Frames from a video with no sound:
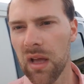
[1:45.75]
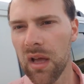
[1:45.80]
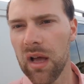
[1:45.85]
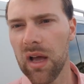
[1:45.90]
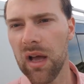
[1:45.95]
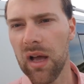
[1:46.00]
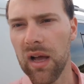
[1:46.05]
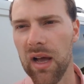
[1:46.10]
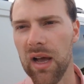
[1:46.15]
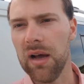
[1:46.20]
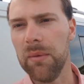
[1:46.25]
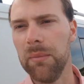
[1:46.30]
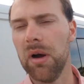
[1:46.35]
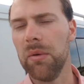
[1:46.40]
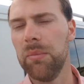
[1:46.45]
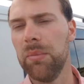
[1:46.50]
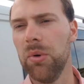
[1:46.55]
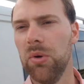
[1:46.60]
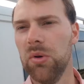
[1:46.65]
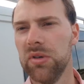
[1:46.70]
I
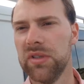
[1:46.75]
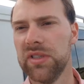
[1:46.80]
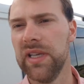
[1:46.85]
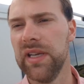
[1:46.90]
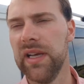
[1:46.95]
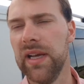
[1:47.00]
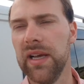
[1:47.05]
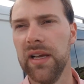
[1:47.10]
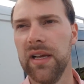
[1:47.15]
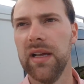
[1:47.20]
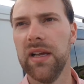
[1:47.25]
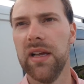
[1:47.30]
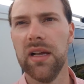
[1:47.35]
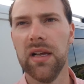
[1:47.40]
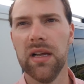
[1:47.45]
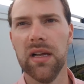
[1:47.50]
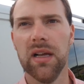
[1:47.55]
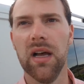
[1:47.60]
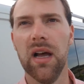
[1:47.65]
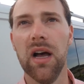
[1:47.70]
bought it
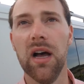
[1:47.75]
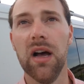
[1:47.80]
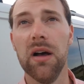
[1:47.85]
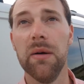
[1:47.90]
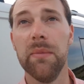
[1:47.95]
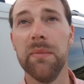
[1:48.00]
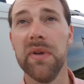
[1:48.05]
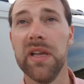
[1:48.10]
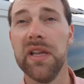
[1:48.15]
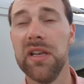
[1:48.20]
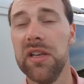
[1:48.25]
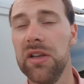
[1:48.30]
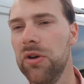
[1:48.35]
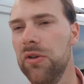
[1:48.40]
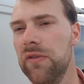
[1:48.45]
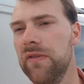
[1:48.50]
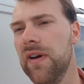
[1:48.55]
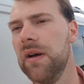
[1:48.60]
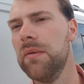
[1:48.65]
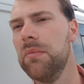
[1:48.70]
in
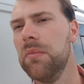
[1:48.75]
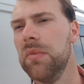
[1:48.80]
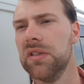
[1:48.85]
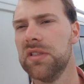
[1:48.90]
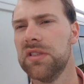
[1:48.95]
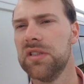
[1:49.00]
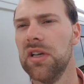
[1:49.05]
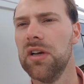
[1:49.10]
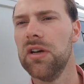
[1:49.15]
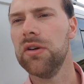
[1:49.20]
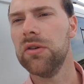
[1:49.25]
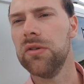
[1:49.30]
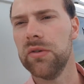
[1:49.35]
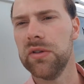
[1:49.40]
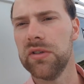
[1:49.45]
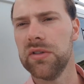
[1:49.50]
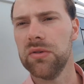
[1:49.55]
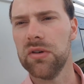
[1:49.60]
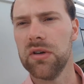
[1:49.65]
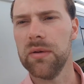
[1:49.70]
November, so we're
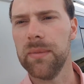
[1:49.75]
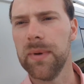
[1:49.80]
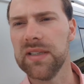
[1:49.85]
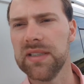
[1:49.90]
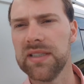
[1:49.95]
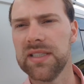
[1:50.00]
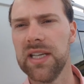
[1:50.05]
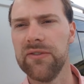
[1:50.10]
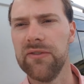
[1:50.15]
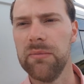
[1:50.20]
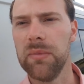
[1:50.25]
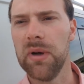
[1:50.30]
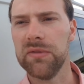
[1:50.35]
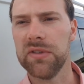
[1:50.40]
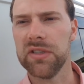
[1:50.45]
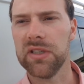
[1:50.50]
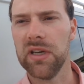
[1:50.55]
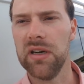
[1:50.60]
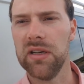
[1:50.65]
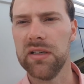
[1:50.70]
talking about 7 months
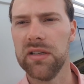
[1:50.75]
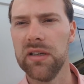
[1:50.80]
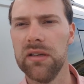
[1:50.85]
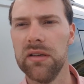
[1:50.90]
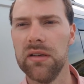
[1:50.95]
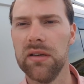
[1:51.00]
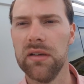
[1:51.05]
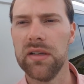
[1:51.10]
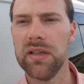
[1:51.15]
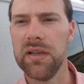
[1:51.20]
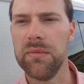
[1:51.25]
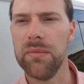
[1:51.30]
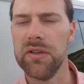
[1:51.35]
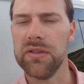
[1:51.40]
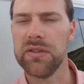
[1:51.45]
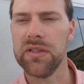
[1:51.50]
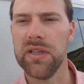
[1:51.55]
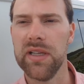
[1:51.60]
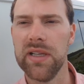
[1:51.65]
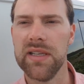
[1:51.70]
ago. I did
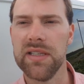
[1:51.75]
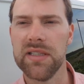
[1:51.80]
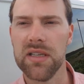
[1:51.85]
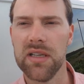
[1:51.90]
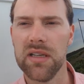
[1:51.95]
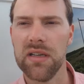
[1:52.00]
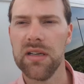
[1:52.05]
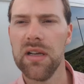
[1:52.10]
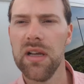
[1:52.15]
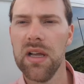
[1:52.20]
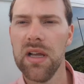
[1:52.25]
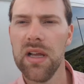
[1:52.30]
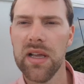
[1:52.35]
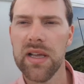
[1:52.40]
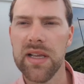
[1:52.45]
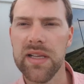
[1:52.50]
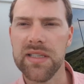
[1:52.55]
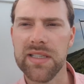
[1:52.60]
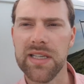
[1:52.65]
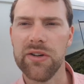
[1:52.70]
most of the
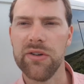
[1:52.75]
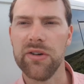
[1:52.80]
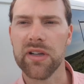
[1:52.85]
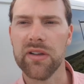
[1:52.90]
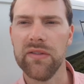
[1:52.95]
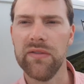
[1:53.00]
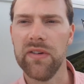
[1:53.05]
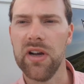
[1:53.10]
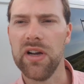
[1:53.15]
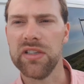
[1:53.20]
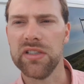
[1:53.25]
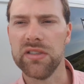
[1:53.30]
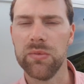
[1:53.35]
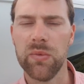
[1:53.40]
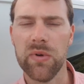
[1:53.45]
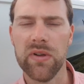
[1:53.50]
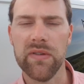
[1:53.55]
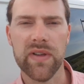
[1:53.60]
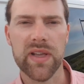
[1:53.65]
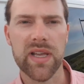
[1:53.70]
interior conversion
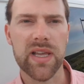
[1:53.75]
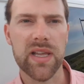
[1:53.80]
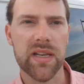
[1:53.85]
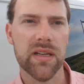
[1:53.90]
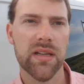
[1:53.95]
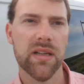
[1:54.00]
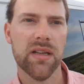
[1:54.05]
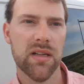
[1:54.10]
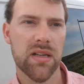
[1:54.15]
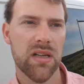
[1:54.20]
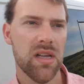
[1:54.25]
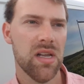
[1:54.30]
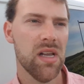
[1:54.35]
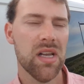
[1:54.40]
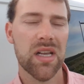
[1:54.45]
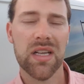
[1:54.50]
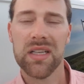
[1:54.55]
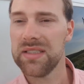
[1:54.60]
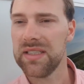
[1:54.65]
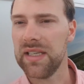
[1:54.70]
within,
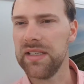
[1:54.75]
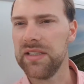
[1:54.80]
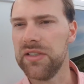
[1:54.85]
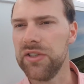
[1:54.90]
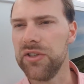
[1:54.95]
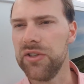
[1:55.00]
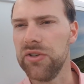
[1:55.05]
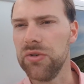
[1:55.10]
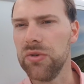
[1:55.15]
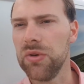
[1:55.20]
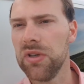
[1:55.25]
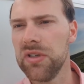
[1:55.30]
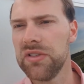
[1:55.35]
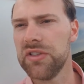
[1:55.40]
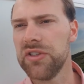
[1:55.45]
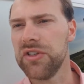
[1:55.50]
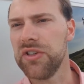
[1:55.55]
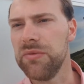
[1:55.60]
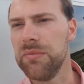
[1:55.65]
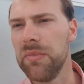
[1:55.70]
say, two
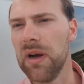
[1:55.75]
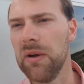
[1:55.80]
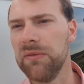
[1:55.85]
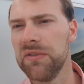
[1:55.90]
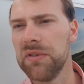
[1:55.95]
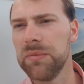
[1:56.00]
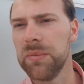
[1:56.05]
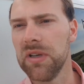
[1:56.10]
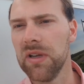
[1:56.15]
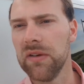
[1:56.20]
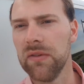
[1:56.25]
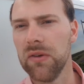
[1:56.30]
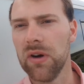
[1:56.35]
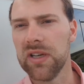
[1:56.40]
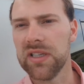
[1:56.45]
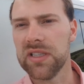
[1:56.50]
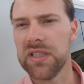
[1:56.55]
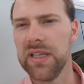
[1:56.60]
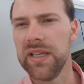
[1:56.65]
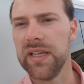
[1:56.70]
months, but I've not
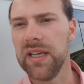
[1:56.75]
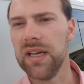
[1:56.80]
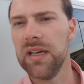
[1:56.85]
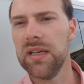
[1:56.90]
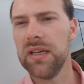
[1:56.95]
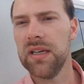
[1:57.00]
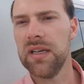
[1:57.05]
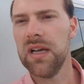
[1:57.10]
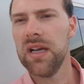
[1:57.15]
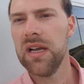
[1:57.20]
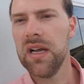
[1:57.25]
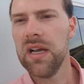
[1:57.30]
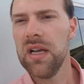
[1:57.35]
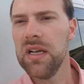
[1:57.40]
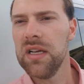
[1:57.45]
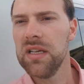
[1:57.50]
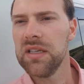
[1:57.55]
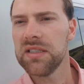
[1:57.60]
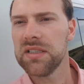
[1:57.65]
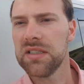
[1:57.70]
actually
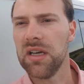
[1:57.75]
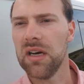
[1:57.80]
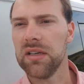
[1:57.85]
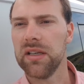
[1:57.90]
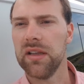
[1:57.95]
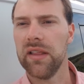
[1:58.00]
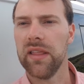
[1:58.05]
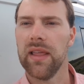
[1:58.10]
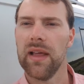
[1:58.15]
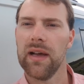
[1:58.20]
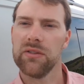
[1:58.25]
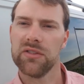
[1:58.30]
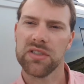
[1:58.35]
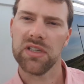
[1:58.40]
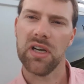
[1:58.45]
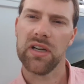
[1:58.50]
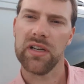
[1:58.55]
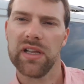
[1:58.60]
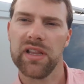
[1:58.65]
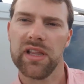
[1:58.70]
started the outside yet.